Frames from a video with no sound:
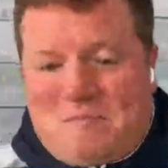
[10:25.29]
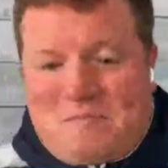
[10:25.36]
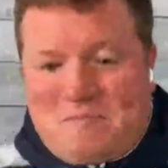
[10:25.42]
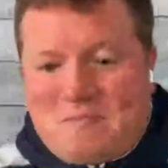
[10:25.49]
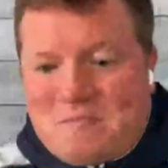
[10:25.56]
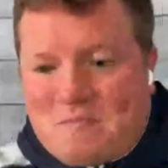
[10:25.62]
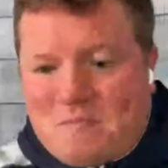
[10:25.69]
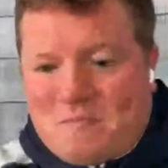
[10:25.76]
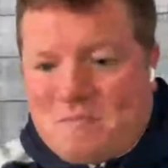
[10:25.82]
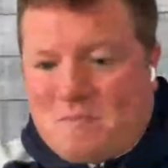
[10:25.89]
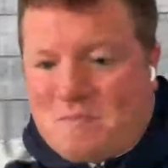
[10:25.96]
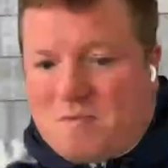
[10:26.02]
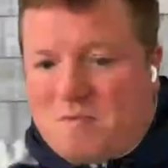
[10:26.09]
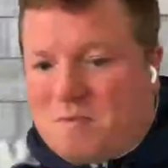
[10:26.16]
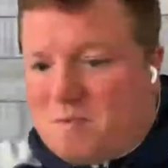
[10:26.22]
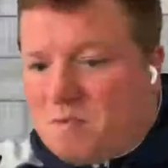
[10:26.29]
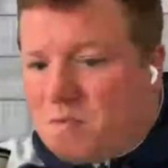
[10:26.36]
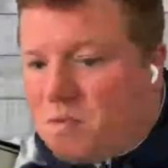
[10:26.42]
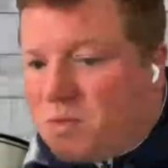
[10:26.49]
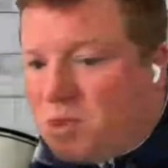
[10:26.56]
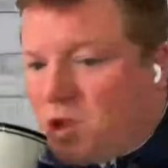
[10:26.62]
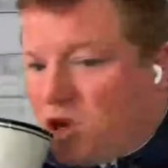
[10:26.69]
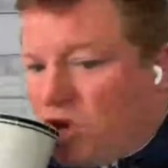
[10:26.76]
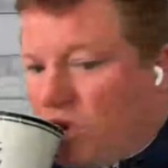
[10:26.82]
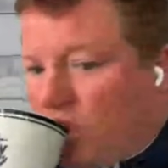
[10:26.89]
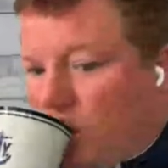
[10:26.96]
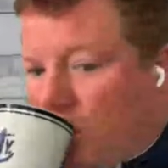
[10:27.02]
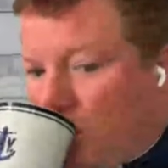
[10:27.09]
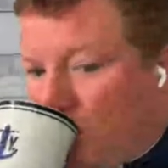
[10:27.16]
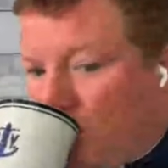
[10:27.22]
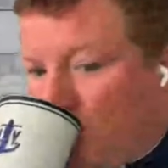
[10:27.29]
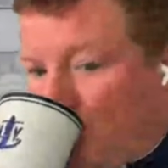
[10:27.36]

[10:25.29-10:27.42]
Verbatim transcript: Is is there anyone that wouldn't